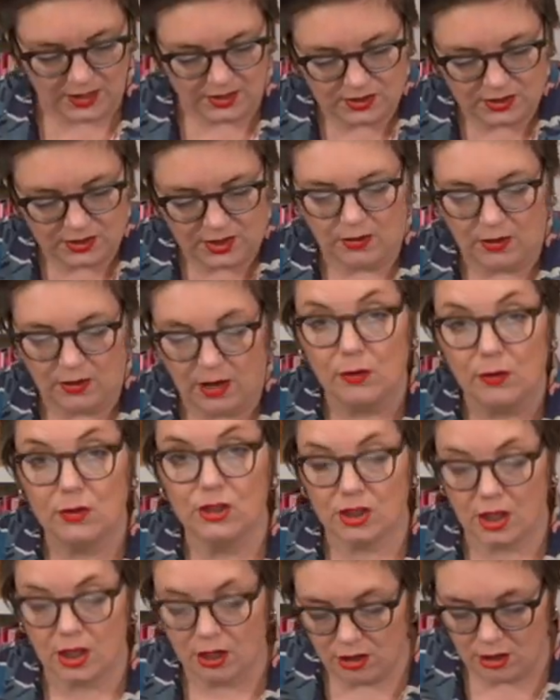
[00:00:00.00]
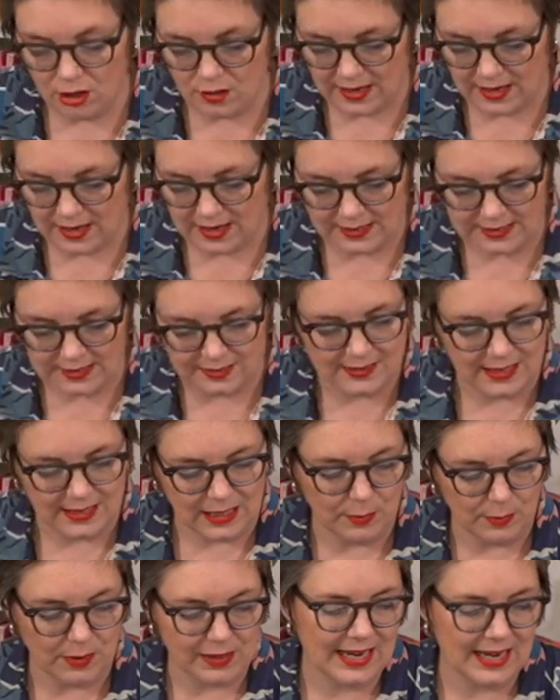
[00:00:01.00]
So I'll show you that in a
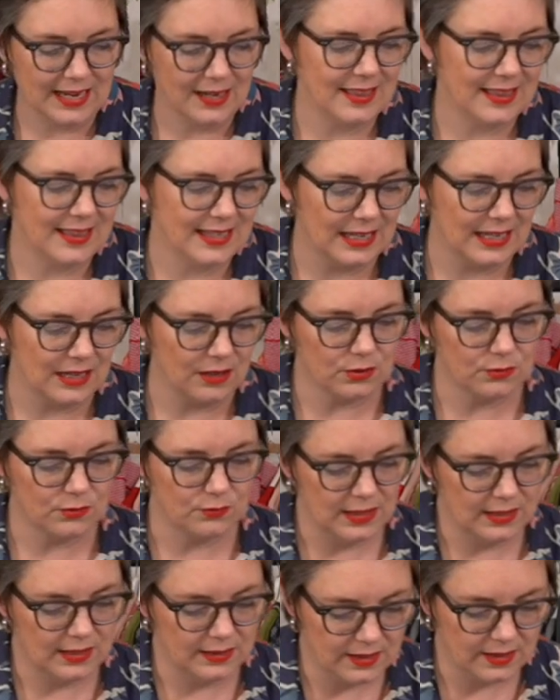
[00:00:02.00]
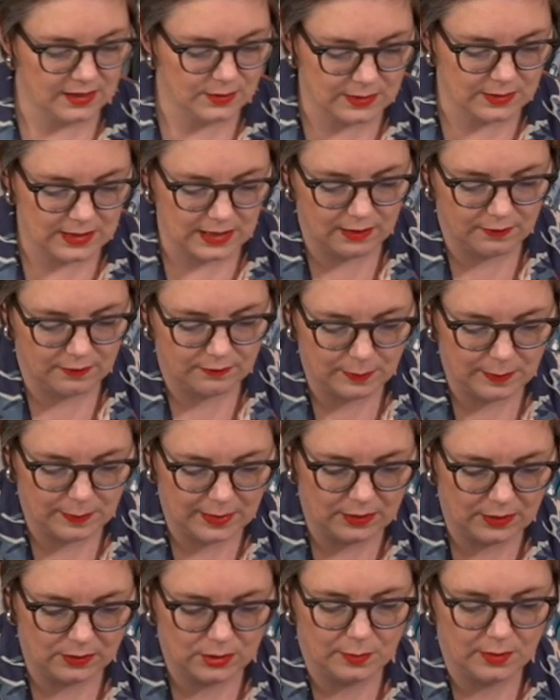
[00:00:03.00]
sec. But again, I think it looks really nice with that lovely
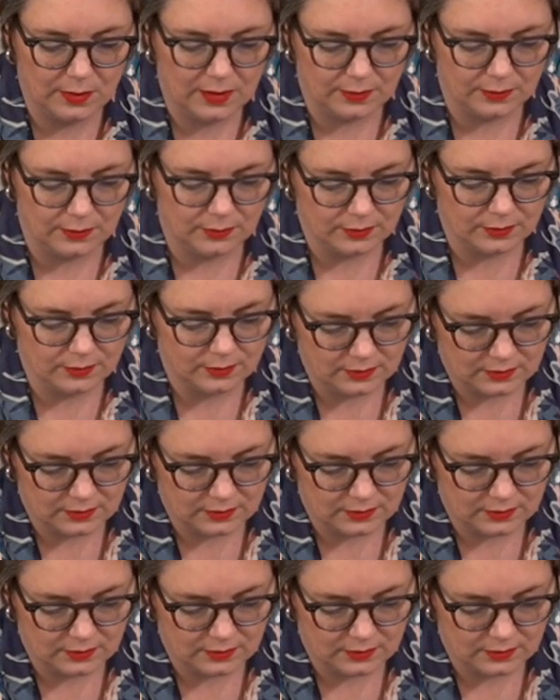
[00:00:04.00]
powder blue.